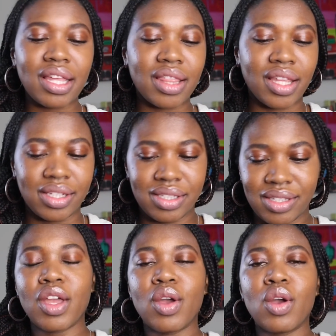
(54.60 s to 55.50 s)

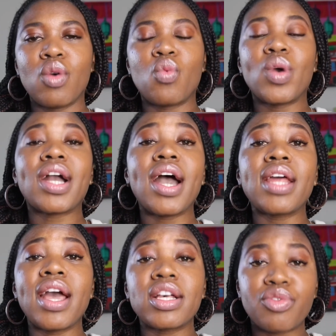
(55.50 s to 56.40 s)
this. What God
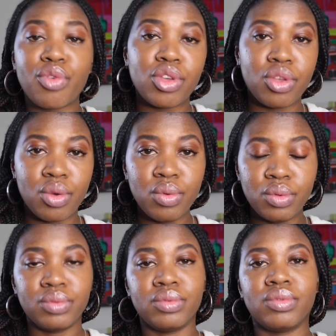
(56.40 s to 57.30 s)
has for you,
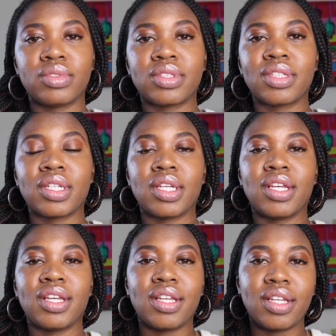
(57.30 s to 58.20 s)

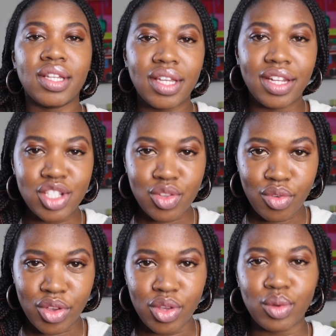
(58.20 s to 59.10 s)
it is
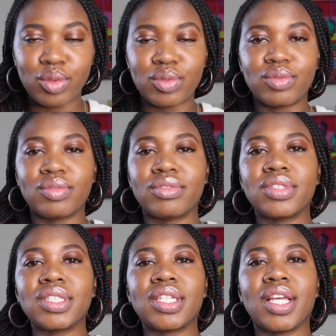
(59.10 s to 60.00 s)
for you.
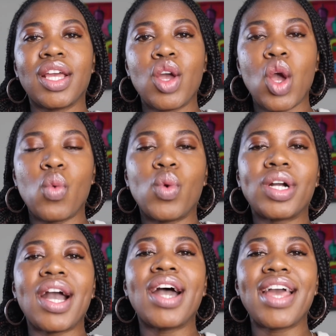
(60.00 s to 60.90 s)
What
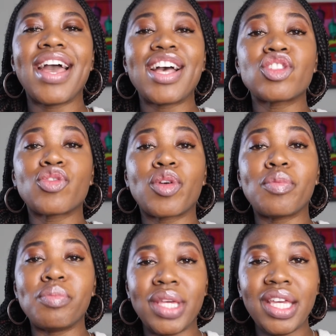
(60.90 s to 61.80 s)
God has for
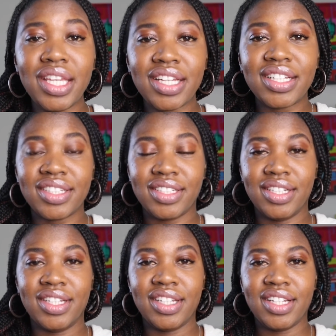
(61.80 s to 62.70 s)
me,
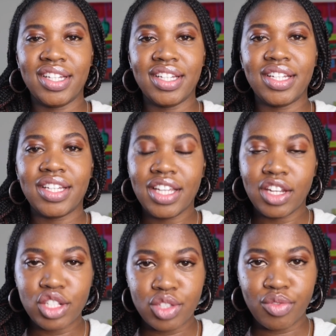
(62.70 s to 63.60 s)
it
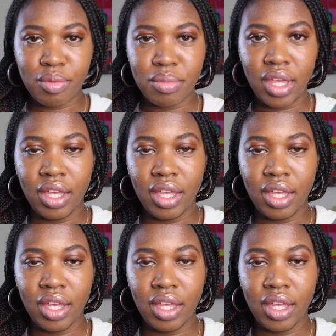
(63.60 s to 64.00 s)
is for me.